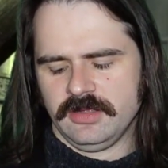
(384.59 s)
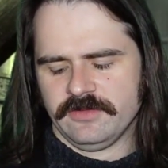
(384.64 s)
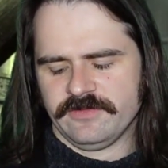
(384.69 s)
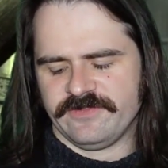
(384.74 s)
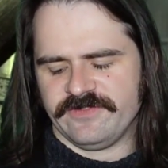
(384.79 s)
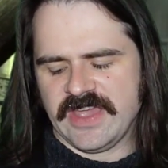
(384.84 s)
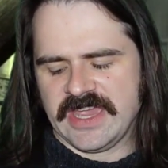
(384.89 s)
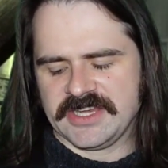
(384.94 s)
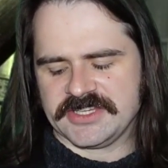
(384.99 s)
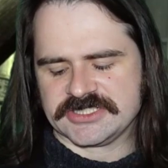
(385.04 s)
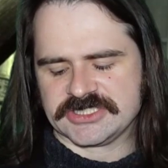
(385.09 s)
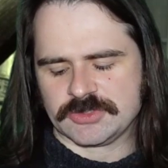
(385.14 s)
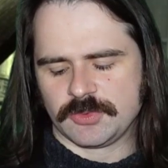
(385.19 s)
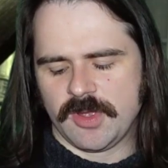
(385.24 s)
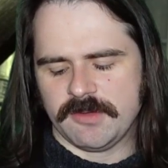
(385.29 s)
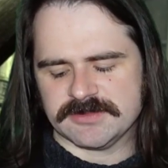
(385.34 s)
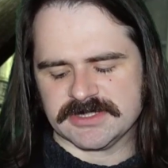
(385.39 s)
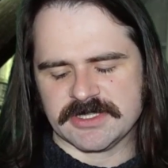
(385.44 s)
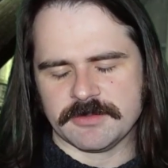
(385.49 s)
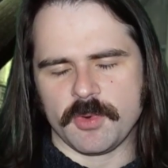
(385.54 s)
Fate
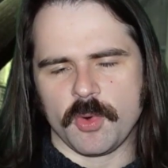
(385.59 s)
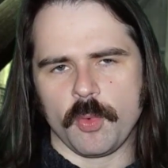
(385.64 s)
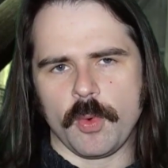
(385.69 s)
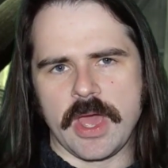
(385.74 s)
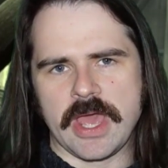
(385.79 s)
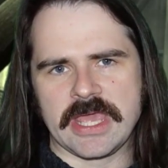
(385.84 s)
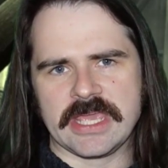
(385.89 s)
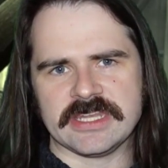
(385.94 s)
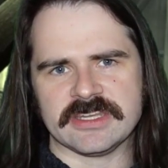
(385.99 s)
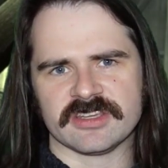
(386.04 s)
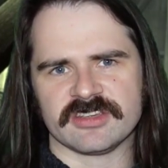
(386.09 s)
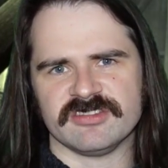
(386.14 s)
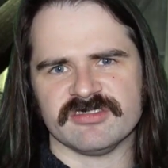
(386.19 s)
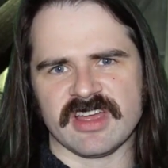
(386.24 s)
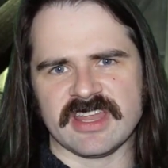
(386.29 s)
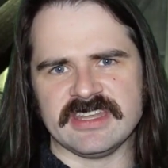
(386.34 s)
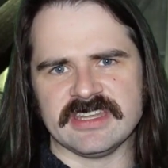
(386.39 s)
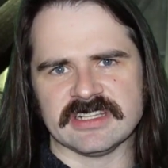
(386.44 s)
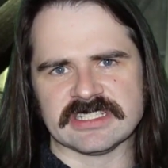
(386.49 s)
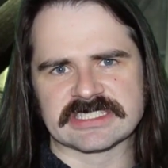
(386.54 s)
sweeps them away into
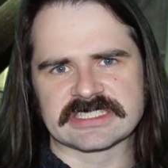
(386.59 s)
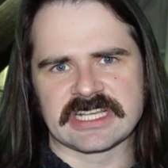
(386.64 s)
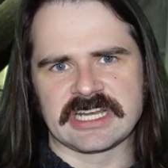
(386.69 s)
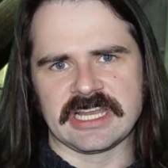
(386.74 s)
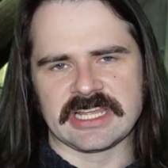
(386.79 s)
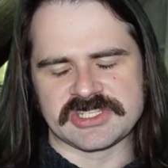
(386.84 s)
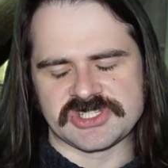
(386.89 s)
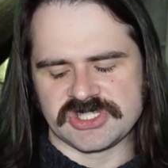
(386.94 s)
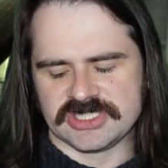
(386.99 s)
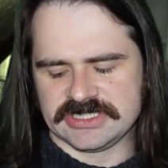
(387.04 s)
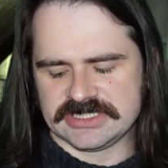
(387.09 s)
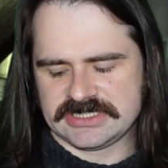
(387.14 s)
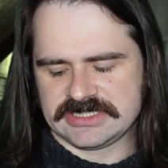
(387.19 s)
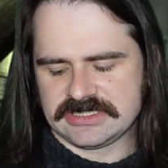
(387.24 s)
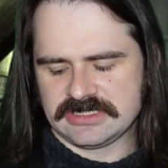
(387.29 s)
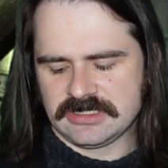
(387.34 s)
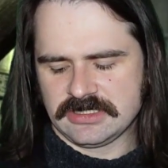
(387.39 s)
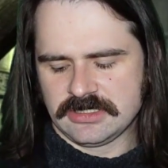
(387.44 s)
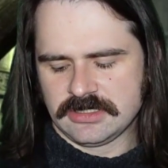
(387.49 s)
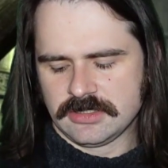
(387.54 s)
Grendel's clutches.